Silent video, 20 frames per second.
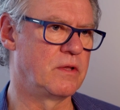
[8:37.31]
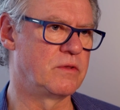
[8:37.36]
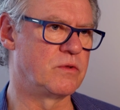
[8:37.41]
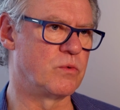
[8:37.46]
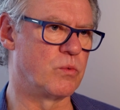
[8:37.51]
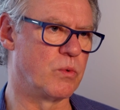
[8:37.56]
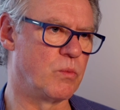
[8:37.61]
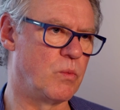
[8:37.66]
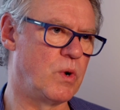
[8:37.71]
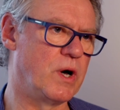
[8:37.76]

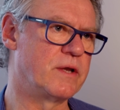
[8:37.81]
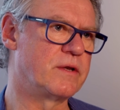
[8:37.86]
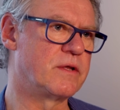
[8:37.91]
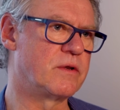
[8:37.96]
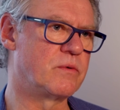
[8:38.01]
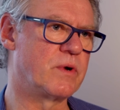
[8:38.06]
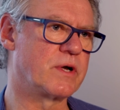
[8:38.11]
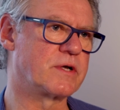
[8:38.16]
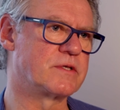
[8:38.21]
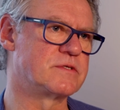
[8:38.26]
the
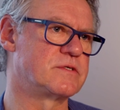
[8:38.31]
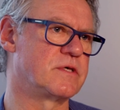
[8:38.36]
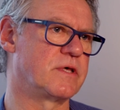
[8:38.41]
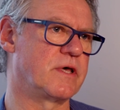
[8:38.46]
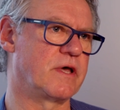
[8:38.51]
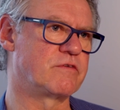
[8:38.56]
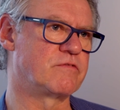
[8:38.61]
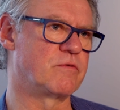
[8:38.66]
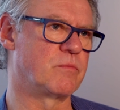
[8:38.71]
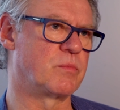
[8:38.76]
rwandan
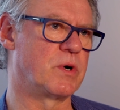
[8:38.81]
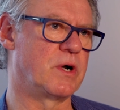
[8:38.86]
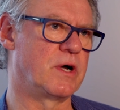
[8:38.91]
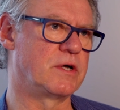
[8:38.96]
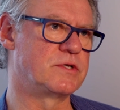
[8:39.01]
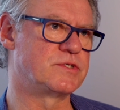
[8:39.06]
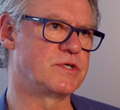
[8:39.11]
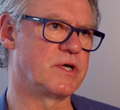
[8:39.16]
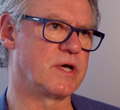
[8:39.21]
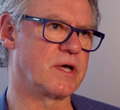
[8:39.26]
reconciliation
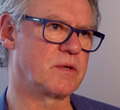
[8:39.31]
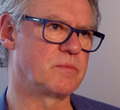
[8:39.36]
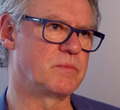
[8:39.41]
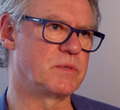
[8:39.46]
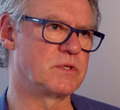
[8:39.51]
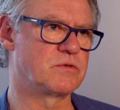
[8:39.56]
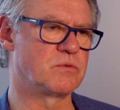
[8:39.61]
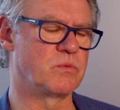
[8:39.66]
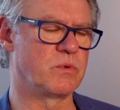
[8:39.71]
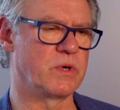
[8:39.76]
project
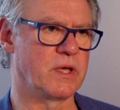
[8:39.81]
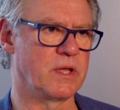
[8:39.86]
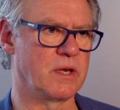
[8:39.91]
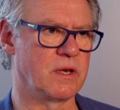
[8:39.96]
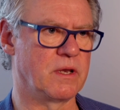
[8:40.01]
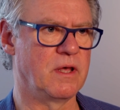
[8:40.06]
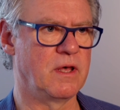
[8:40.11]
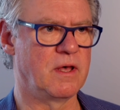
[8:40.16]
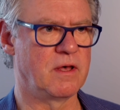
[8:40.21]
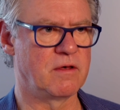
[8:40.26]

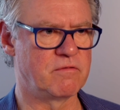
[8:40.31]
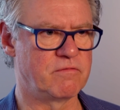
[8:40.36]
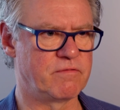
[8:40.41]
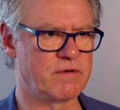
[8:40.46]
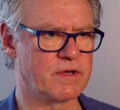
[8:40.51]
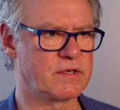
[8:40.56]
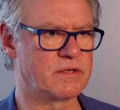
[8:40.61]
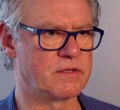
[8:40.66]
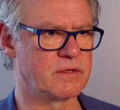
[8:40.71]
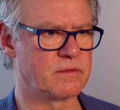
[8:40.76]
between
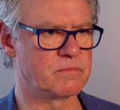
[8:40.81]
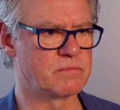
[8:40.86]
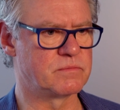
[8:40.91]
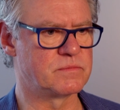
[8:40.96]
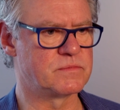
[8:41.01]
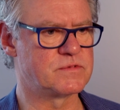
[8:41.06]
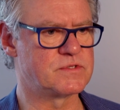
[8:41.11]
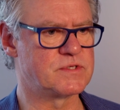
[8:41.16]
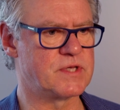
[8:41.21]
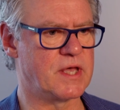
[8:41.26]

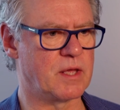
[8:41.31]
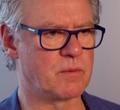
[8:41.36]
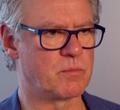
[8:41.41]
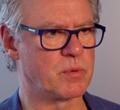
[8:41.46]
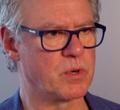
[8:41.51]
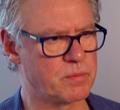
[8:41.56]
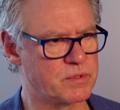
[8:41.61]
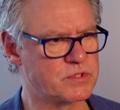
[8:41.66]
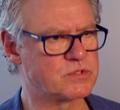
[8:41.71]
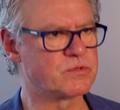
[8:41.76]
victims and
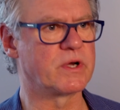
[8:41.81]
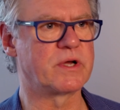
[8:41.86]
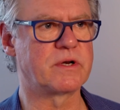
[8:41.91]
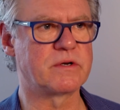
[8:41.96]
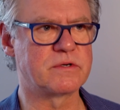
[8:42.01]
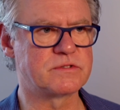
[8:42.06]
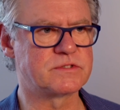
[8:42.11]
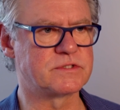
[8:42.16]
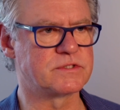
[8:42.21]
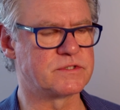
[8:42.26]

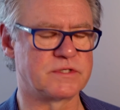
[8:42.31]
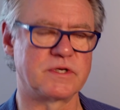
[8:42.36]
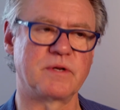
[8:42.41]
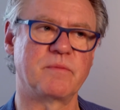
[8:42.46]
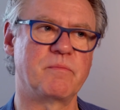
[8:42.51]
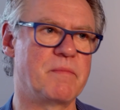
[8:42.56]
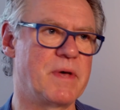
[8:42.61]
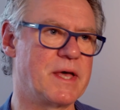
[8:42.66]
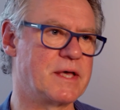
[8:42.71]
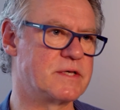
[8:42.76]
perpetrators is an
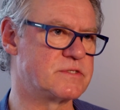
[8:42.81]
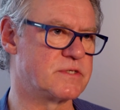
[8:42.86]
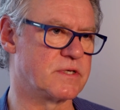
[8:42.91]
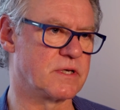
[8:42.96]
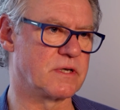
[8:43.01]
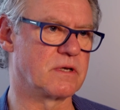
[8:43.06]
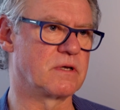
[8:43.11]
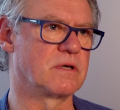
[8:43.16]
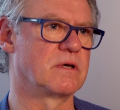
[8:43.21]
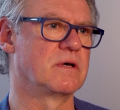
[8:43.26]

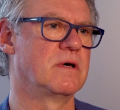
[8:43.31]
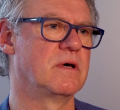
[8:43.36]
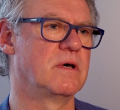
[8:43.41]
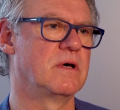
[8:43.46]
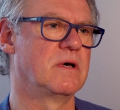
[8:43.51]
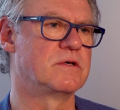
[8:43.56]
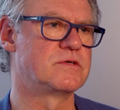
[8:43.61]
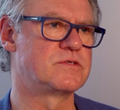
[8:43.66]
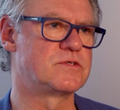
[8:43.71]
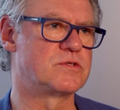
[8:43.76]
amazing
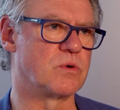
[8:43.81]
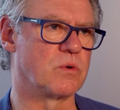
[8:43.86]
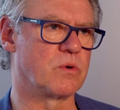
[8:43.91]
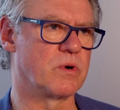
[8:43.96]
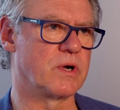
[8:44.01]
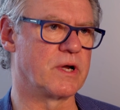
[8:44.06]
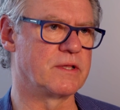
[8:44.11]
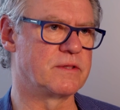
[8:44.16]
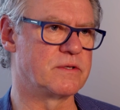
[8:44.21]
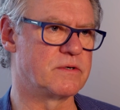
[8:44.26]

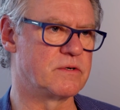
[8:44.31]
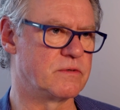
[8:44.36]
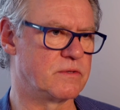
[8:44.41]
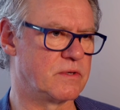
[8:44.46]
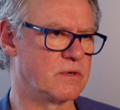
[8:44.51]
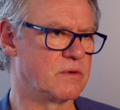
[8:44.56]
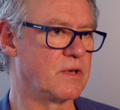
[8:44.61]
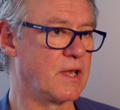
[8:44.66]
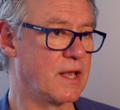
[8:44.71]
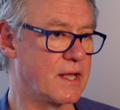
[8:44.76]
story and there,
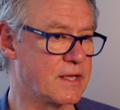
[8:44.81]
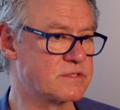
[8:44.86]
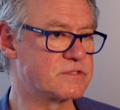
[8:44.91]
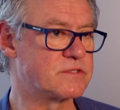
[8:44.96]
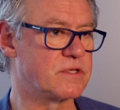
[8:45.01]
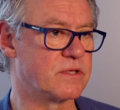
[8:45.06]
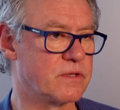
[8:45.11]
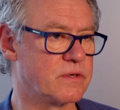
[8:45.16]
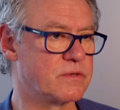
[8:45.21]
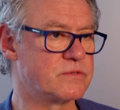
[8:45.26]
there are links
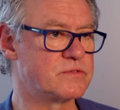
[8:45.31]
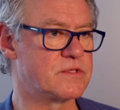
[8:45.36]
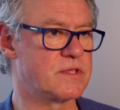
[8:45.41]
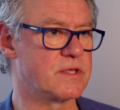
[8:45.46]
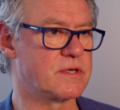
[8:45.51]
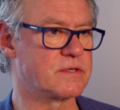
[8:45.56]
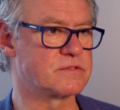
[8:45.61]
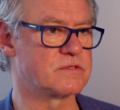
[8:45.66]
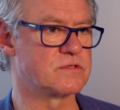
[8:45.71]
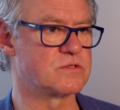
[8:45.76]
to those
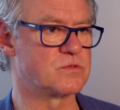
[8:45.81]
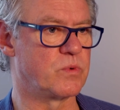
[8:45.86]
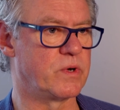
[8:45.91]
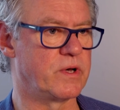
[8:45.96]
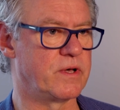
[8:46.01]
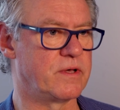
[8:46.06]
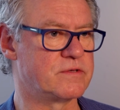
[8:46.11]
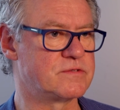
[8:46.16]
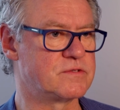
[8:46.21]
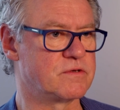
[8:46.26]
things as
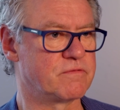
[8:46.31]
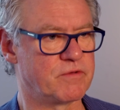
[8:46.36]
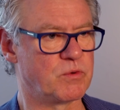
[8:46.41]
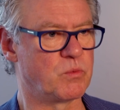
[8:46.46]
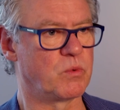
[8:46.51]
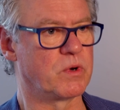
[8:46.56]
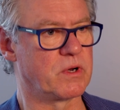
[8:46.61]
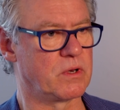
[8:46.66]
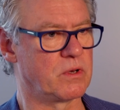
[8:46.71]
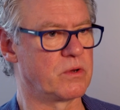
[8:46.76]
well so if
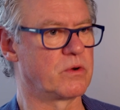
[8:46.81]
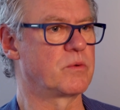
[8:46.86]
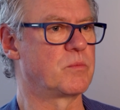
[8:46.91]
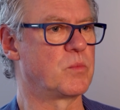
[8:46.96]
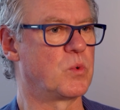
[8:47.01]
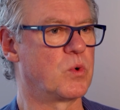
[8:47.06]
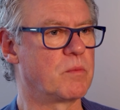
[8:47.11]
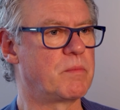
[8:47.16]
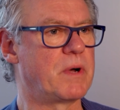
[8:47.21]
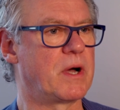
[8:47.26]
you want to learn
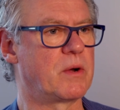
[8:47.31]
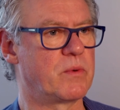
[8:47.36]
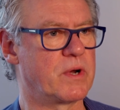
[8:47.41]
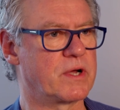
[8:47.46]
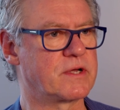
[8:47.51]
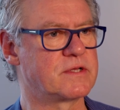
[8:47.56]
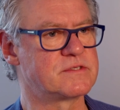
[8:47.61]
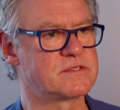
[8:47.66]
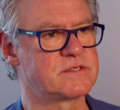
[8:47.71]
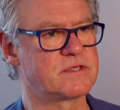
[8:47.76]
more about
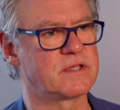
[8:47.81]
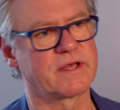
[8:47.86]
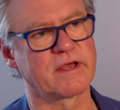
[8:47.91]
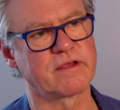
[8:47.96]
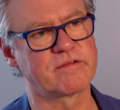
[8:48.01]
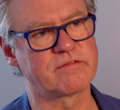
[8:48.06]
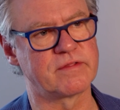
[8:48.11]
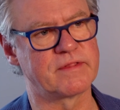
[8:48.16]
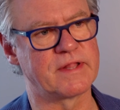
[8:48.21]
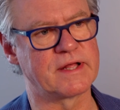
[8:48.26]

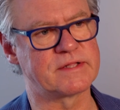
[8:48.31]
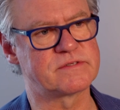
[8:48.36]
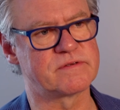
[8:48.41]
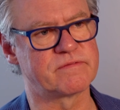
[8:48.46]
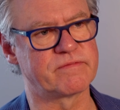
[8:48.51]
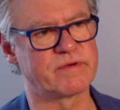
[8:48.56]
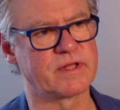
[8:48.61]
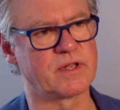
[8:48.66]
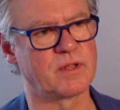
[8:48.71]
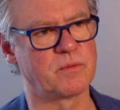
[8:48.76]
reconciliation that's
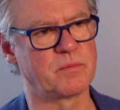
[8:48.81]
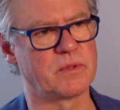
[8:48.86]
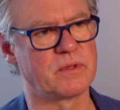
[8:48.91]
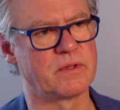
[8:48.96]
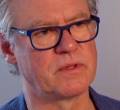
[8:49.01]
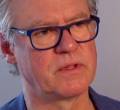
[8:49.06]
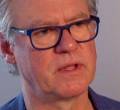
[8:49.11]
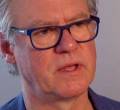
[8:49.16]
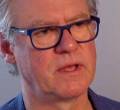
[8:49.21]
available